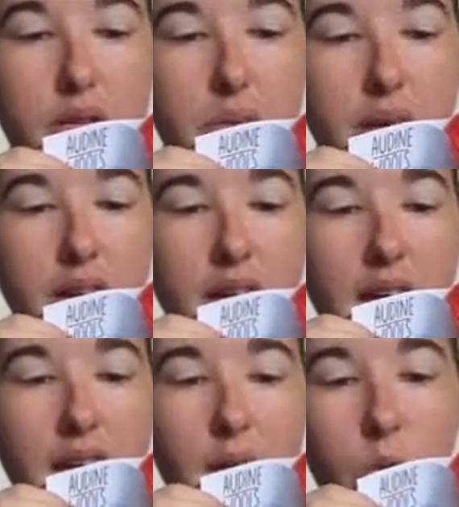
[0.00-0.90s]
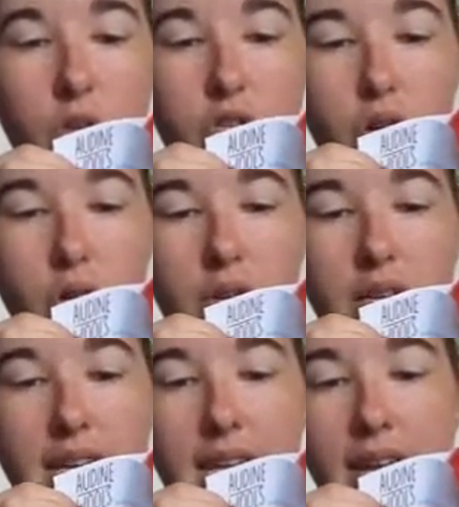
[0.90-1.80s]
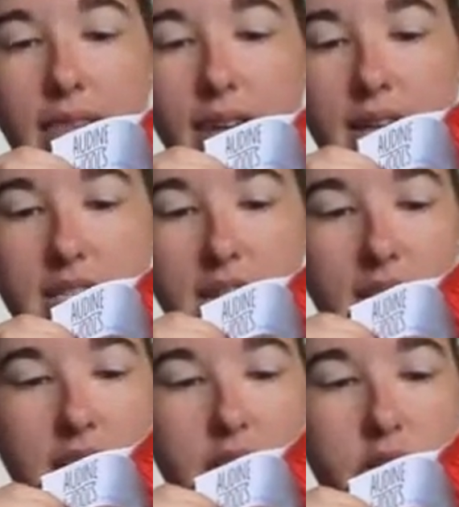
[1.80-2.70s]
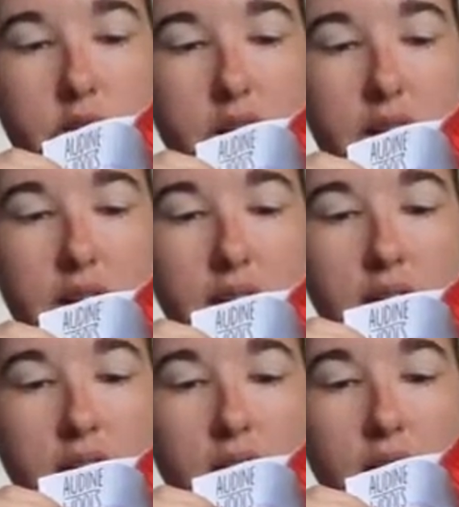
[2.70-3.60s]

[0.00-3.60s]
millimeter, hand wash only, lay flat to air dry.